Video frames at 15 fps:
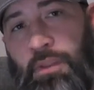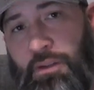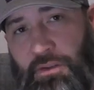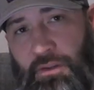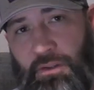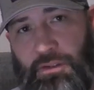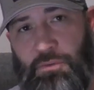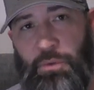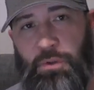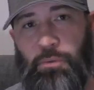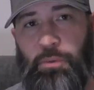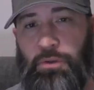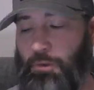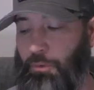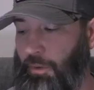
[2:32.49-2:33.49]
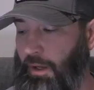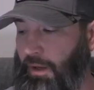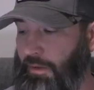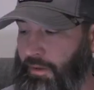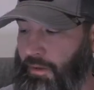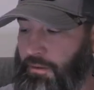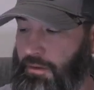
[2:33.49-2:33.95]
so this week we do
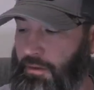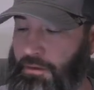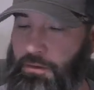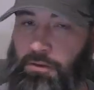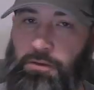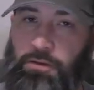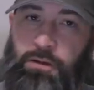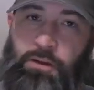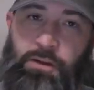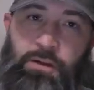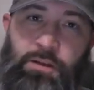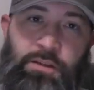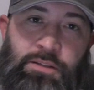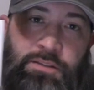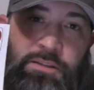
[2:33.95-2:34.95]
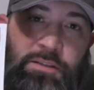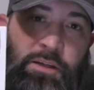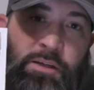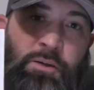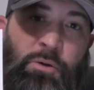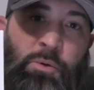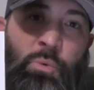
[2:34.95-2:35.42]
have another
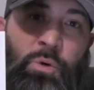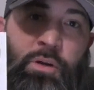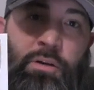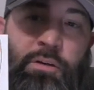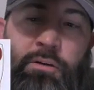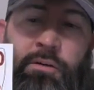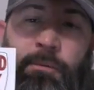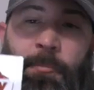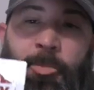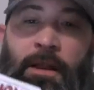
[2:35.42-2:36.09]
sticker winner.